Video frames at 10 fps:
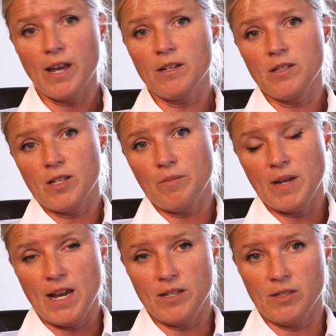and in some
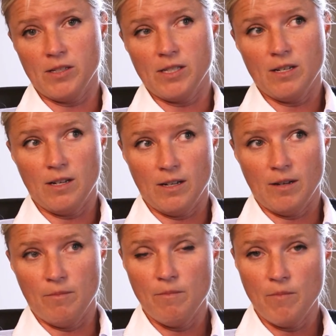cases
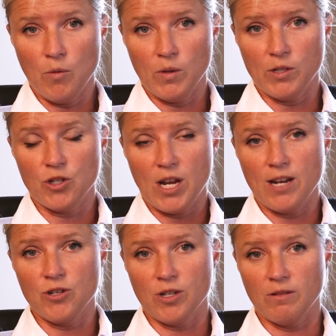it was a
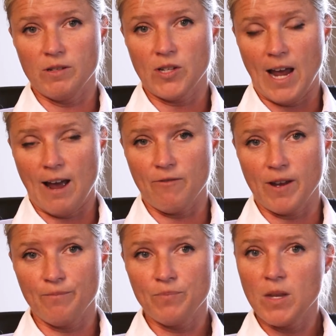change in
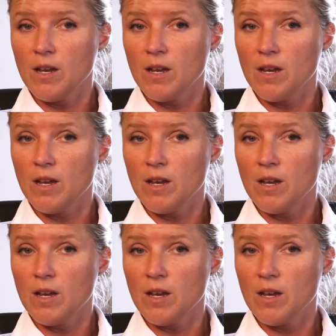staffing.